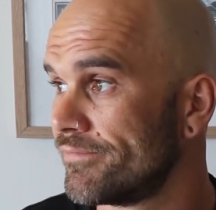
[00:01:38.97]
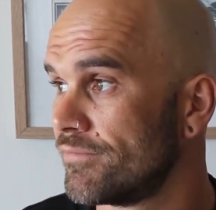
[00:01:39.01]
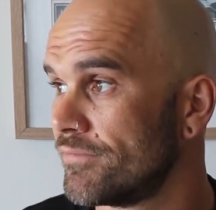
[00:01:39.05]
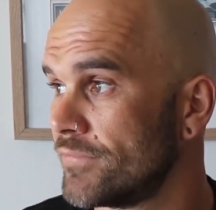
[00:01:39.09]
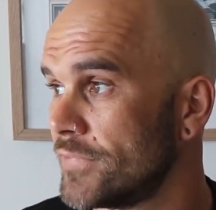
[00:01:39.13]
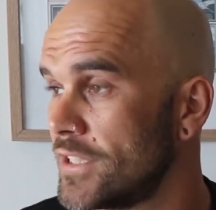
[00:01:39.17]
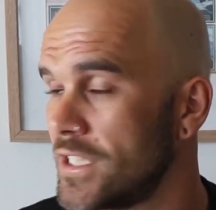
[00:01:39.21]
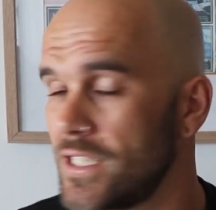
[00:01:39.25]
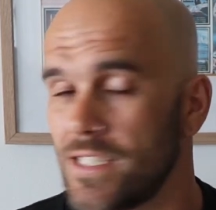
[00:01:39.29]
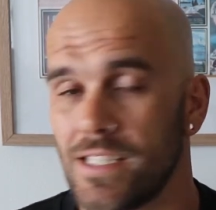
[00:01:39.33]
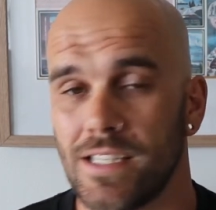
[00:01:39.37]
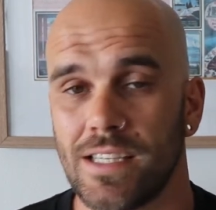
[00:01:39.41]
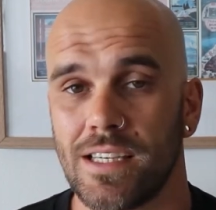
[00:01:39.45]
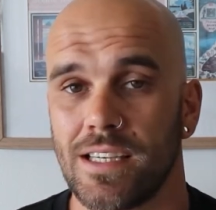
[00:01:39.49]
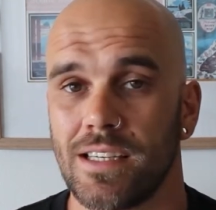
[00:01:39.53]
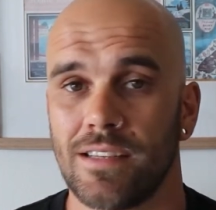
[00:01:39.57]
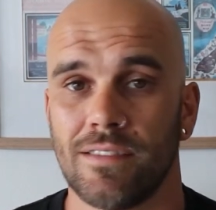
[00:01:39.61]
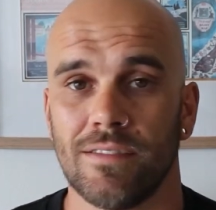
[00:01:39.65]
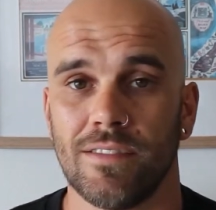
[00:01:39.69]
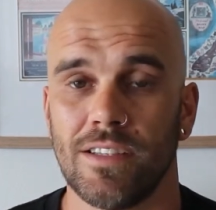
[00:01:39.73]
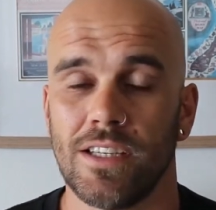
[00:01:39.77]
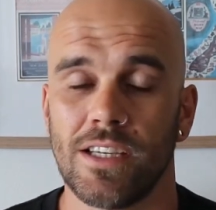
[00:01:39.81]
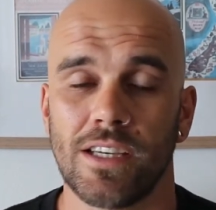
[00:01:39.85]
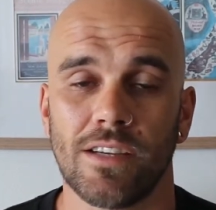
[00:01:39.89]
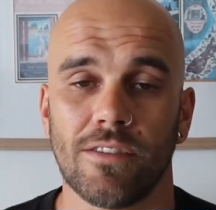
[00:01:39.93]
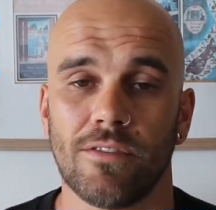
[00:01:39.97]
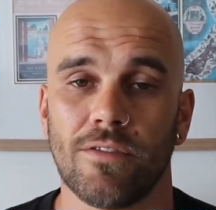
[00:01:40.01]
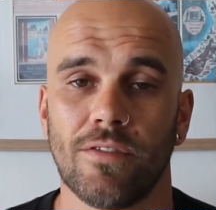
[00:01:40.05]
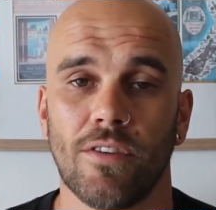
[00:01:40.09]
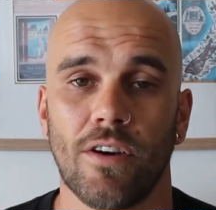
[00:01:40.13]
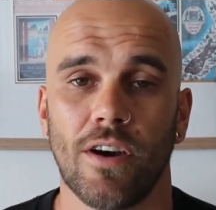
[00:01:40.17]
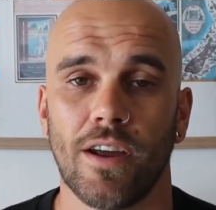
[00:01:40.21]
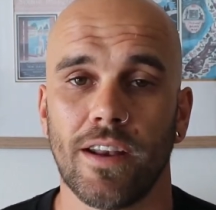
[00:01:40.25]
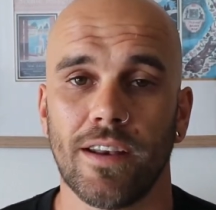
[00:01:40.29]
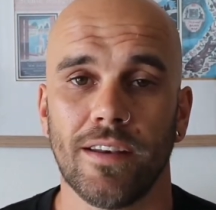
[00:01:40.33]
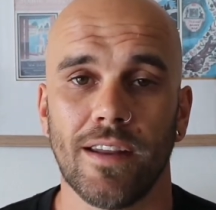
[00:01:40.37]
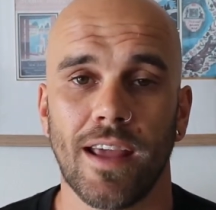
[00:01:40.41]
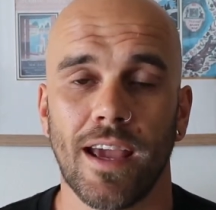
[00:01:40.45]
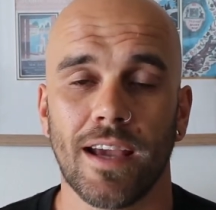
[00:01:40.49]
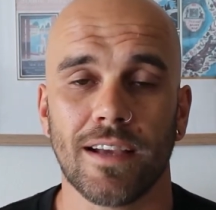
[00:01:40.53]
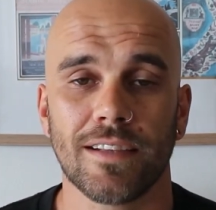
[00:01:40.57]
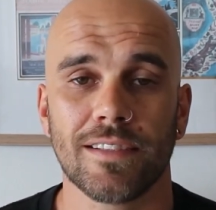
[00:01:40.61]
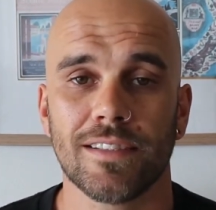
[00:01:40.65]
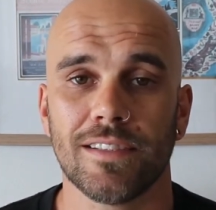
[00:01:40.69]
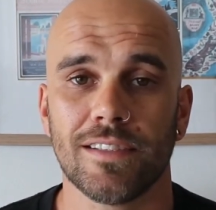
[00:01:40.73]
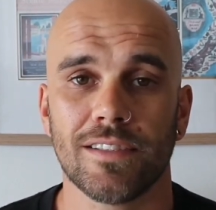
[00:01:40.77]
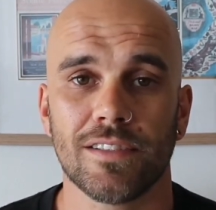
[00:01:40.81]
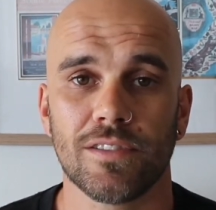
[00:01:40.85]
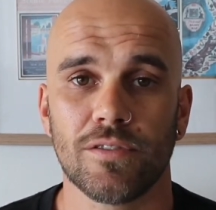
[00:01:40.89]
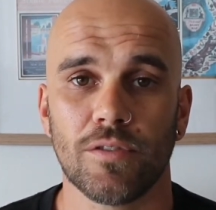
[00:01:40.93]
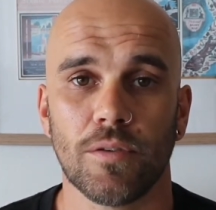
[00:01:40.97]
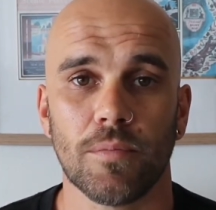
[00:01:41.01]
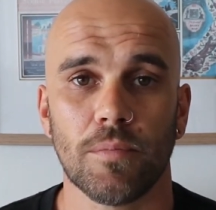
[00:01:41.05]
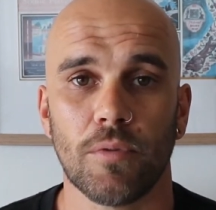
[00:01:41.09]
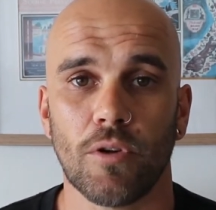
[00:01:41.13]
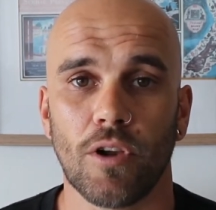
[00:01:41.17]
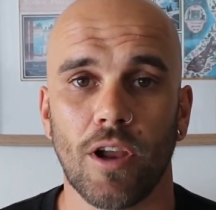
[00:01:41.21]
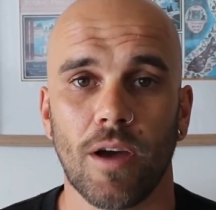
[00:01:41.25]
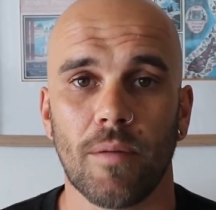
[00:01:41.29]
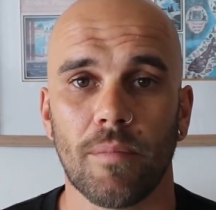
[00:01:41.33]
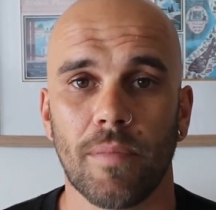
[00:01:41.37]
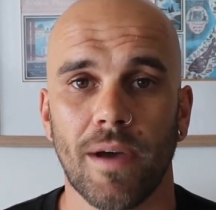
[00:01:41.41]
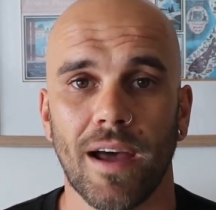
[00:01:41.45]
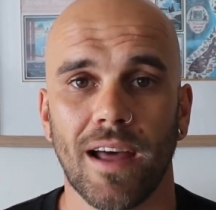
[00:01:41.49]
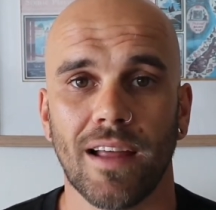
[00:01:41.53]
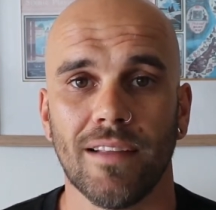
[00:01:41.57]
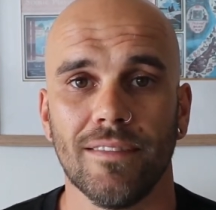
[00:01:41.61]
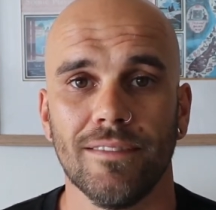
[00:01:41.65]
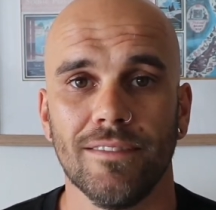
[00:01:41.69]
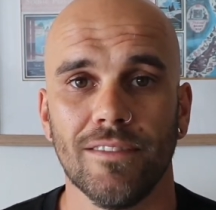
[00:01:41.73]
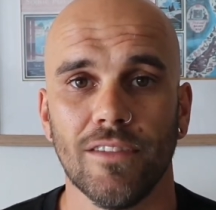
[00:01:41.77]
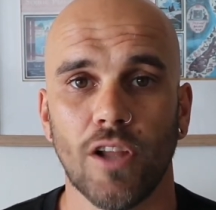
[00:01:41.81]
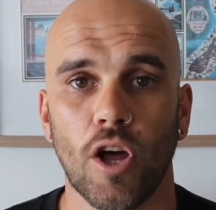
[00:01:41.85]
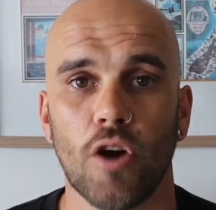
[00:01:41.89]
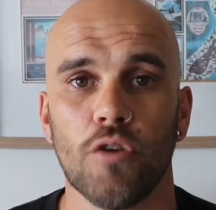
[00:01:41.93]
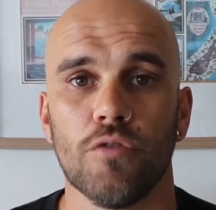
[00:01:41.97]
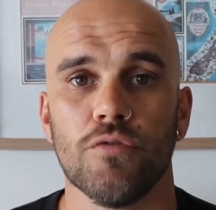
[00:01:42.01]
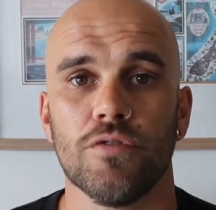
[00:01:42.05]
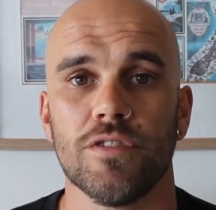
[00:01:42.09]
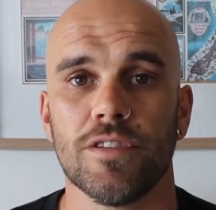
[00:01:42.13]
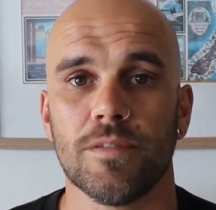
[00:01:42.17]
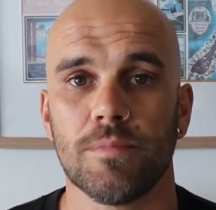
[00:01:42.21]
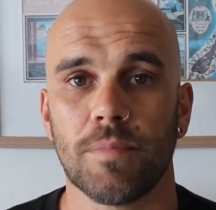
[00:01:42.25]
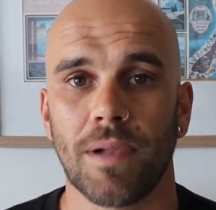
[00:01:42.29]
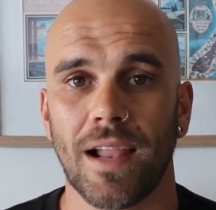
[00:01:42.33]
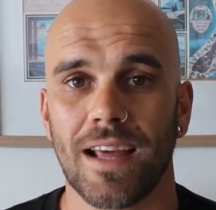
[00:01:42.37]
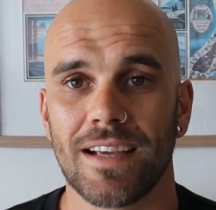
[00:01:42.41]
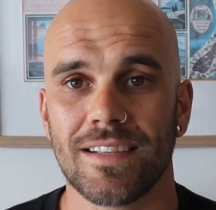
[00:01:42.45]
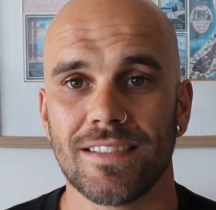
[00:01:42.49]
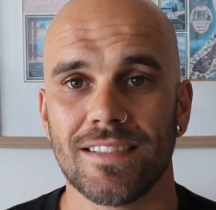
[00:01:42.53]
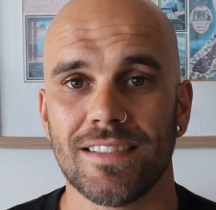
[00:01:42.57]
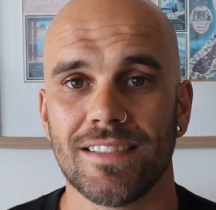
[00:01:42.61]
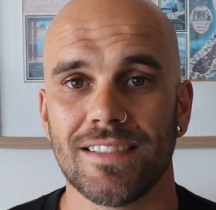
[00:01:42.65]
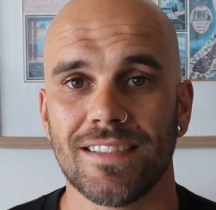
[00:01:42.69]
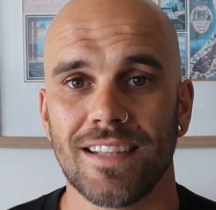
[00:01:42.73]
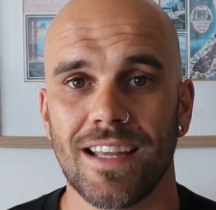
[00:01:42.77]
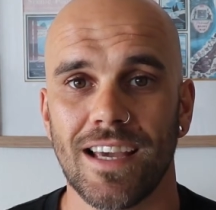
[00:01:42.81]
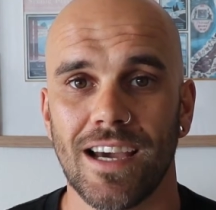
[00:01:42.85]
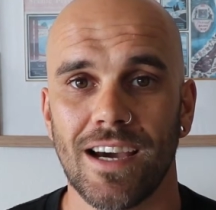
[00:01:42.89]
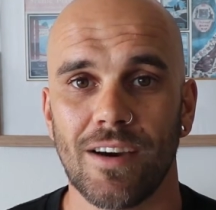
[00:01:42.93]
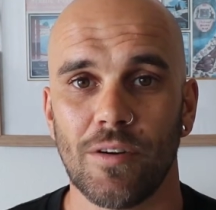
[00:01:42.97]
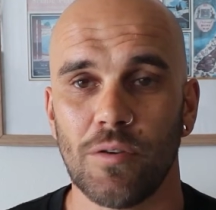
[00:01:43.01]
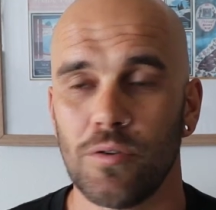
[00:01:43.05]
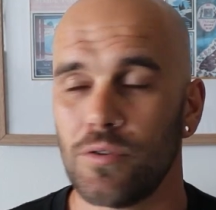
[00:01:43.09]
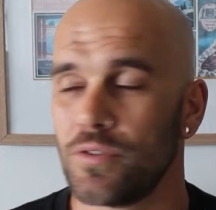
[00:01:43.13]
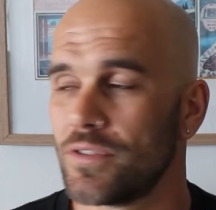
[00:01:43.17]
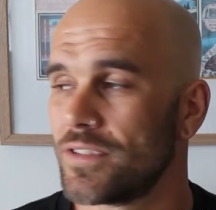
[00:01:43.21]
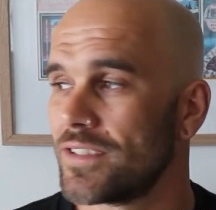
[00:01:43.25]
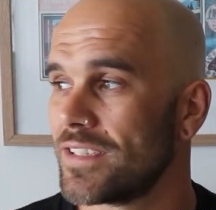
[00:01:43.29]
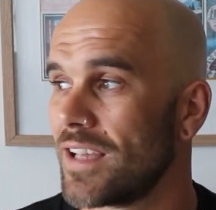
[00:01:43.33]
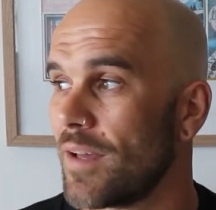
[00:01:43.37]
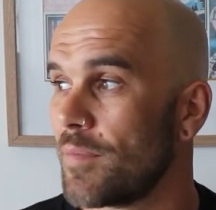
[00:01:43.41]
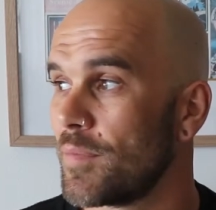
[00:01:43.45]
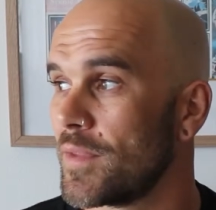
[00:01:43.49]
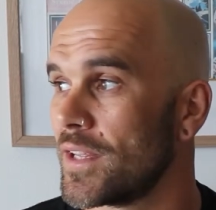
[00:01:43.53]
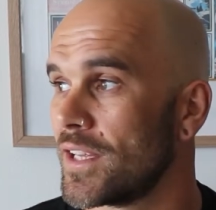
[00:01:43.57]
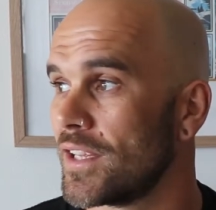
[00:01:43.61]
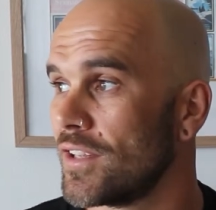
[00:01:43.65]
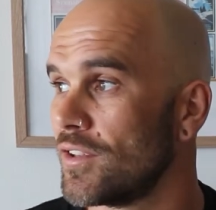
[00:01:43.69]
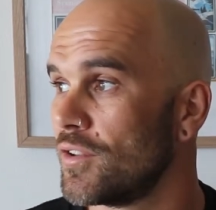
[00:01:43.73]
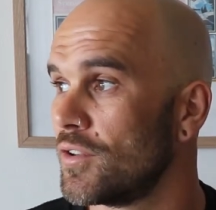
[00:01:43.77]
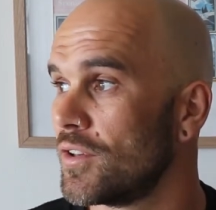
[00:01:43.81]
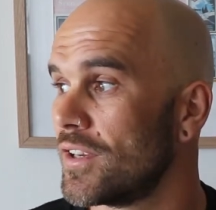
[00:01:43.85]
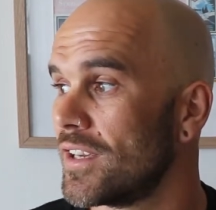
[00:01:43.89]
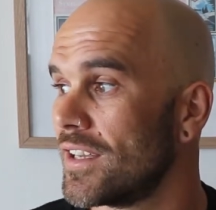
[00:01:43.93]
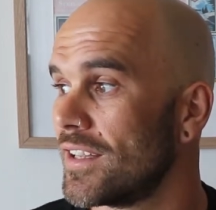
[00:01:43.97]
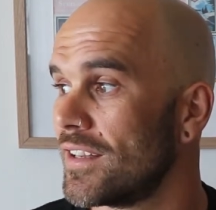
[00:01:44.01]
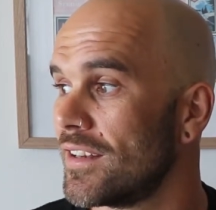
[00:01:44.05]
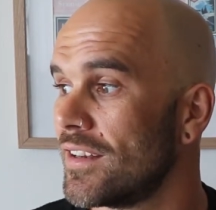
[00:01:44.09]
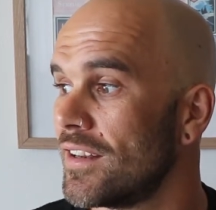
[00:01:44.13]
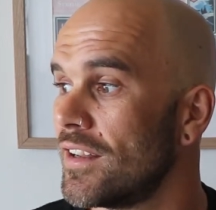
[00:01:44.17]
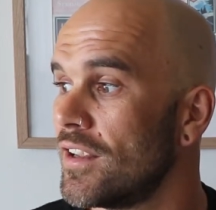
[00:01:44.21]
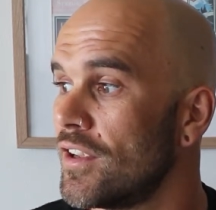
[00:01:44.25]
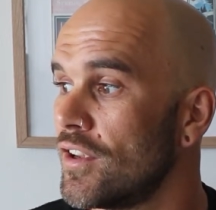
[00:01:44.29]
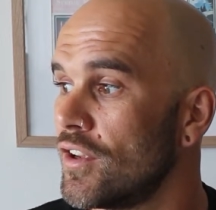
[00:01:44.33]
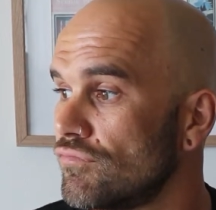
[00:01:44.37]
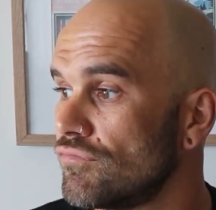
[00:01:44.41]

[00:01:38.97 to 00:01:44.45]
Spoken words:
you can find access to a pull-up bar loads of places now, or something you can